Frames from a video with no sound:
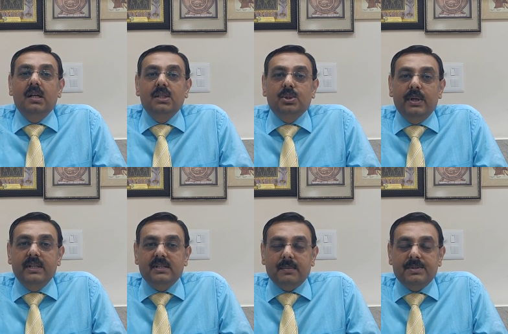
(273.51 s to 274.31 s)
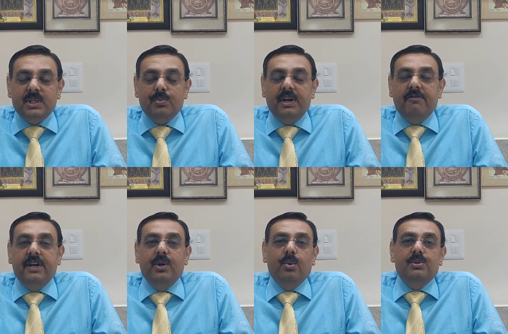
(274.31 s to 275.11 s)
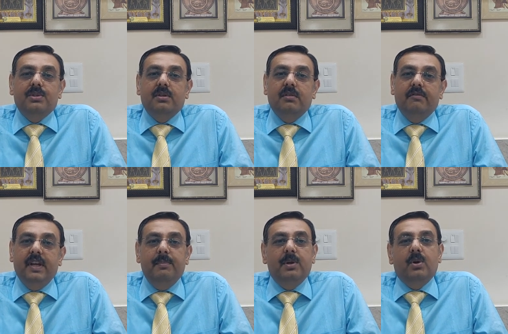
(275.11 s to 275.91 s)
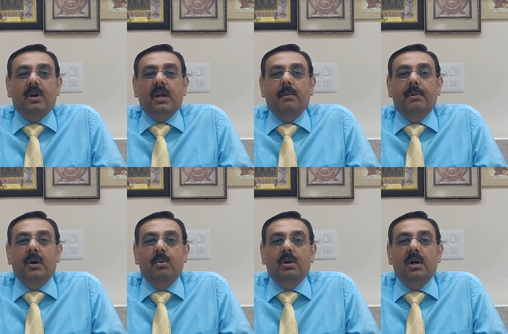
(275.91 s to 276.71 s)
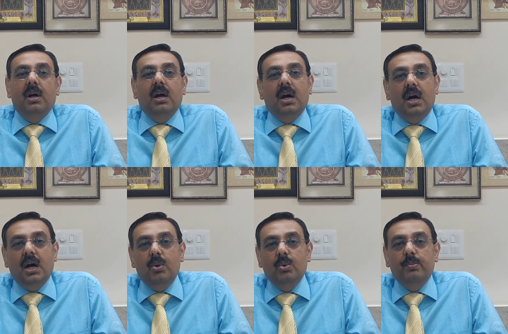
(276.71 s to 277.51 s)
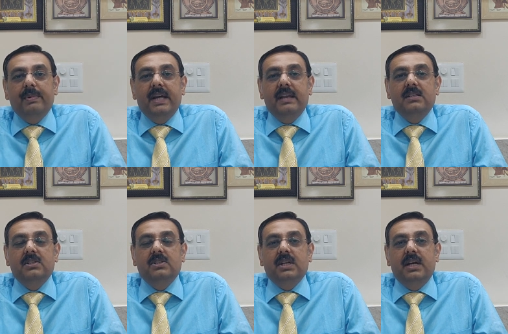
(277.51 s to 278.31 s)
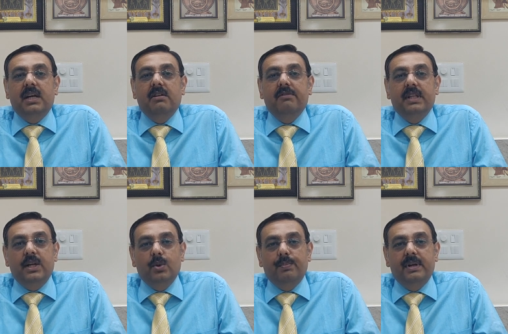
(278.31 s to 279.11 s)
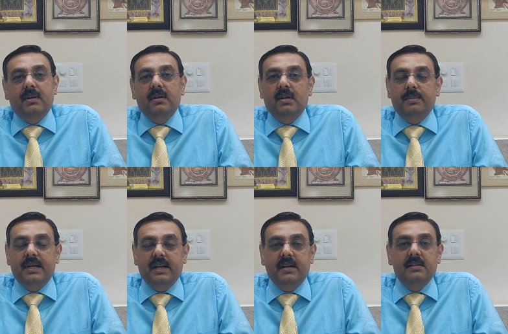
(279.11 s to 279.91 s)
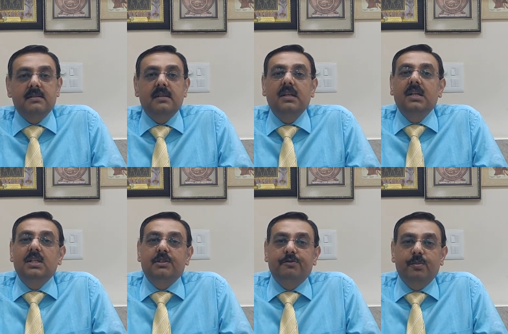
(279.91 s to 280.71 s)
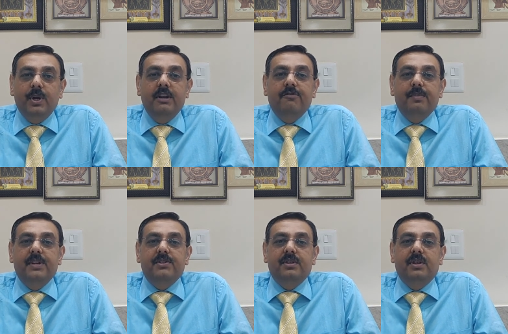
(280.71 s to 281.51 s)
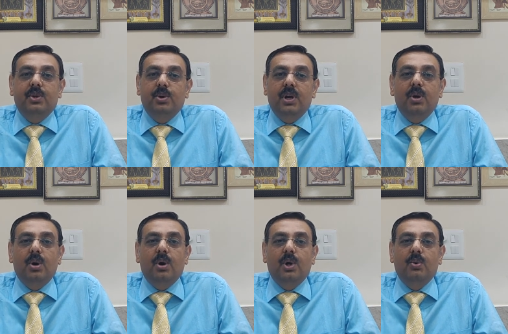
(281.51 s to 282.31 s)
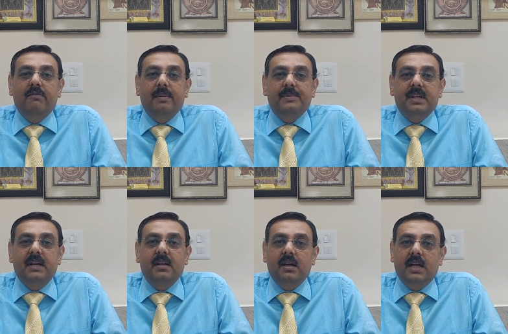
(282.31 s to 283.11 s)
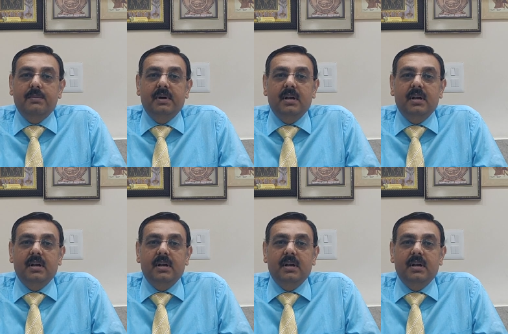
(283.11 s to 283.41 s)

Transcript: So in subsequent videos, we'll be talking about how to manage a child with atopic dermatitis. So for more information, you can log on to our website, Ankit.